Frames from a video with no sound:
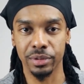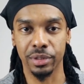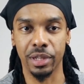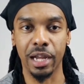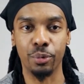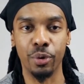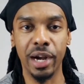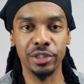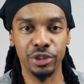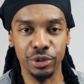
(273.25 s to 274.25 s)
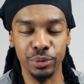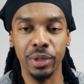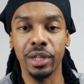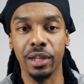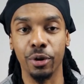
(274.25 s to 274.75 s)
Like, wear shoe.
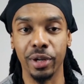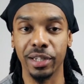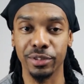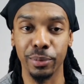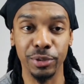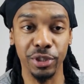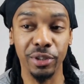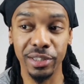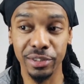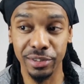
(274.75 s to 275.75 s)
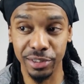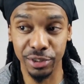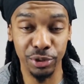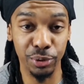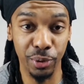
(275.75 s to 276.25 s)
Okay, so I'm gonna show you this
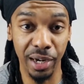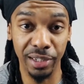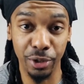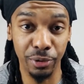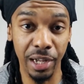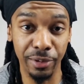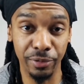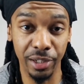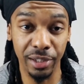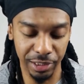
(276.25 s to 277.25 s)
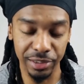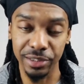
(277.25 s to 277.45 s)
shoe, right? Don't laugh at it.